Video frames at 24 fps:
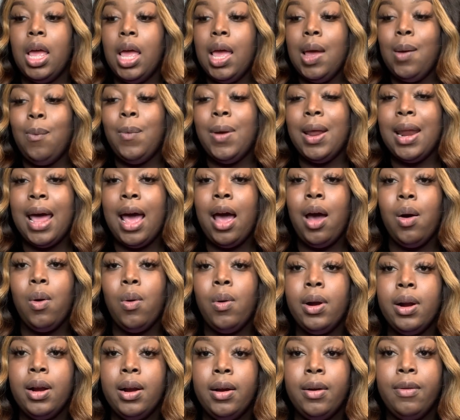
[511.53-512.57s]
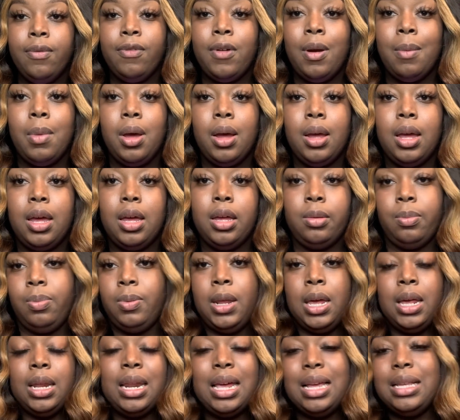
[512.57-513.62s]
When I order from a
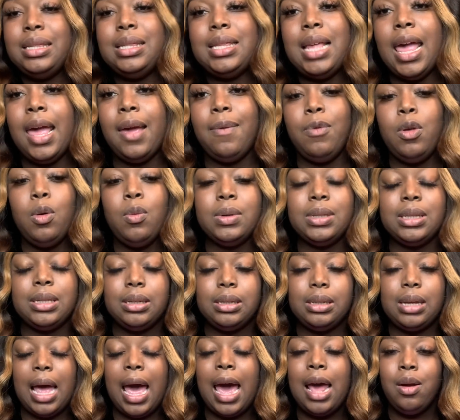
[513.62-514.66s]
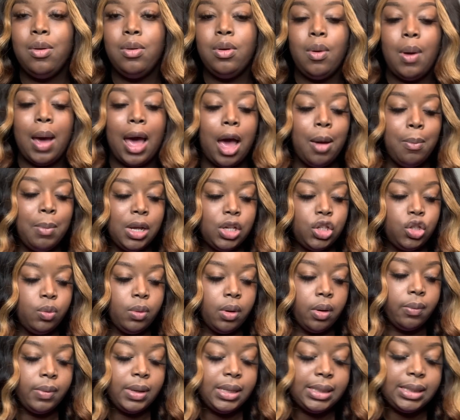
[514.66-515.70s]
company, let's say if you was to, I don't know how much you
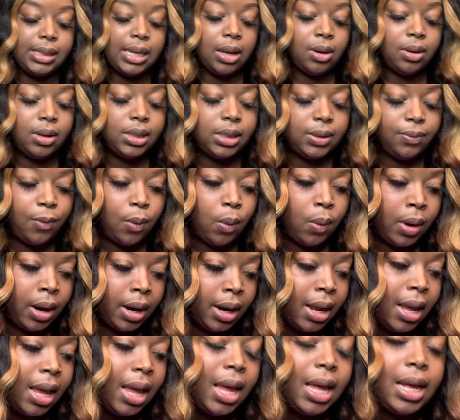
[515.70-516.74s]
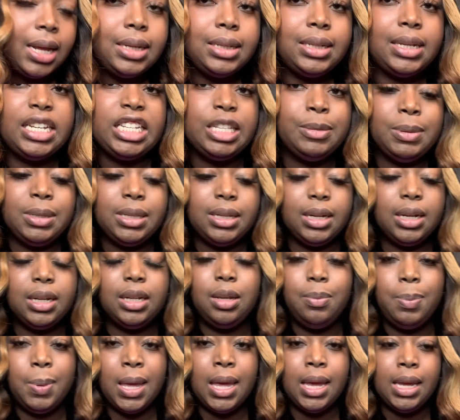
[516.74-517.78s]
would resell this for. This
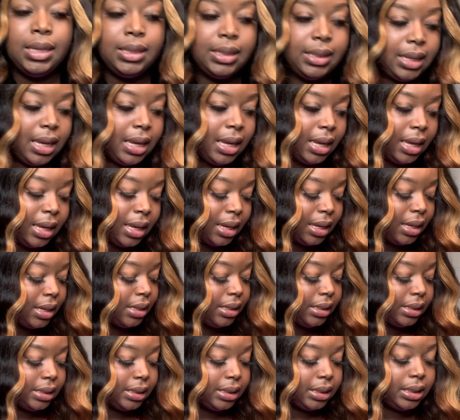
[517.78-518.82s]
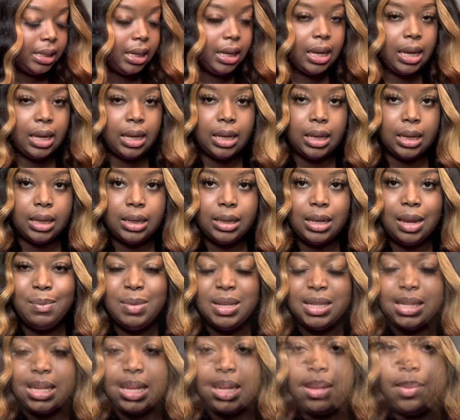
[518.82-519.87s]
particular piece is, let me
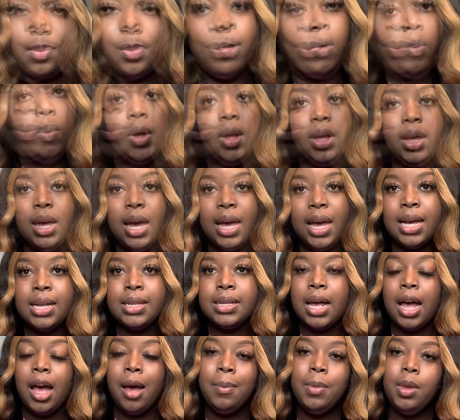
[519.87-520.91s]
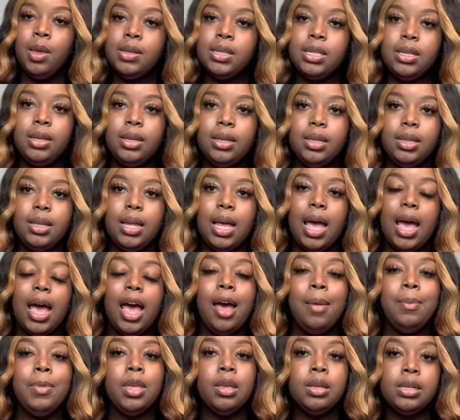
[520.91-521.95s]
see. Well, you guys,
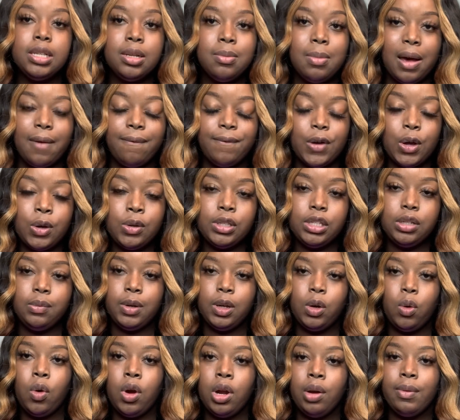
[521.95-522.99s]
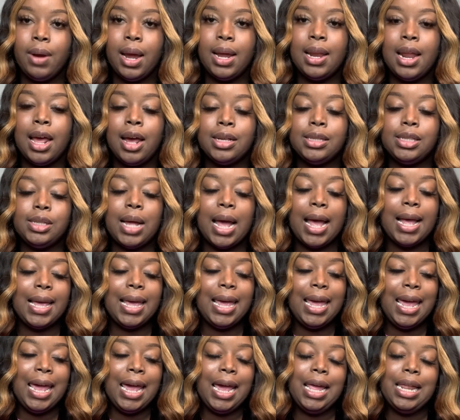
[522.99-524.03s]
I'm using my phone to record right now, so I
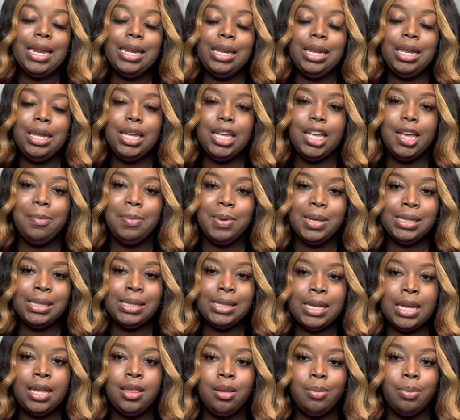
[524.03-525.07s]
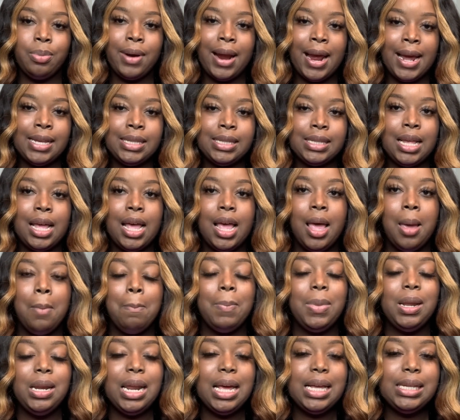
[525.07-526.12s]
can't look up and see the price.
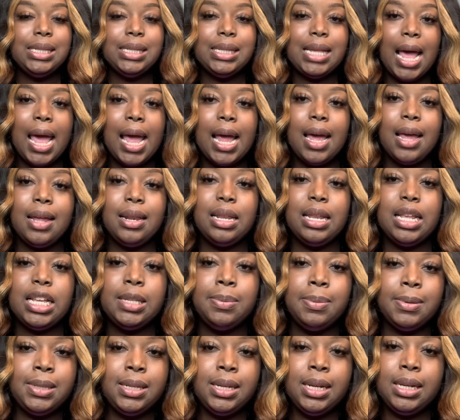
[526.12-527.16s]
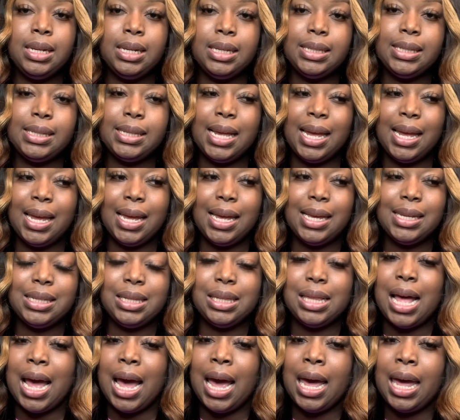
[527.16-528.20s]
But let's say this particular set is
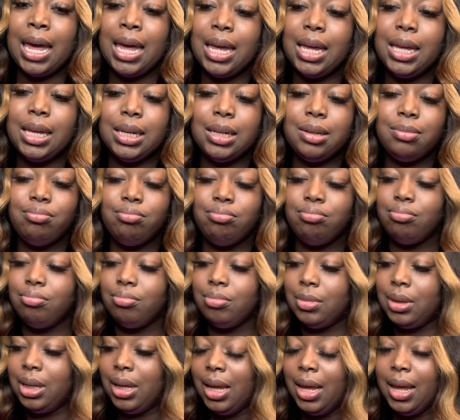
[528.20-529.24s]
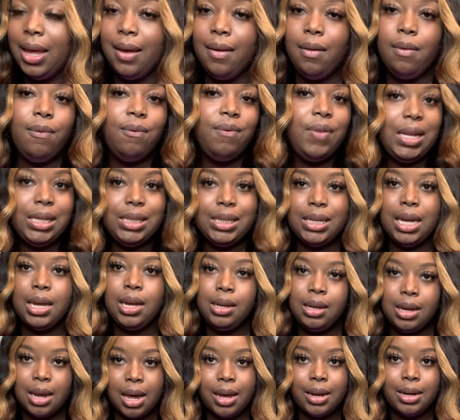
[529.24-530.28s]
like
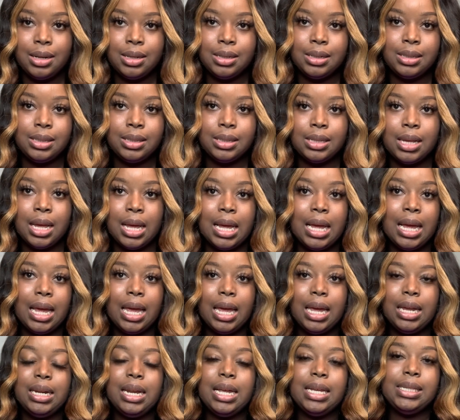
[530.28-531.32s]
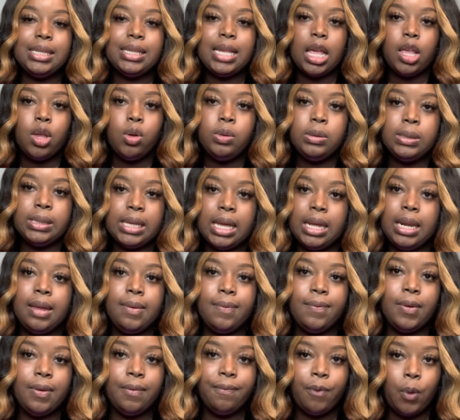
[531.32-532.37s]
$15, and let's say you sell
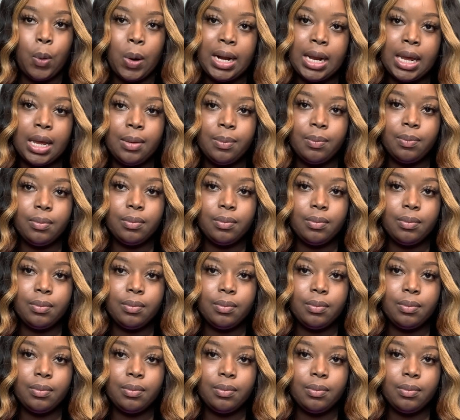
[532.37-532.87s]
it for $40.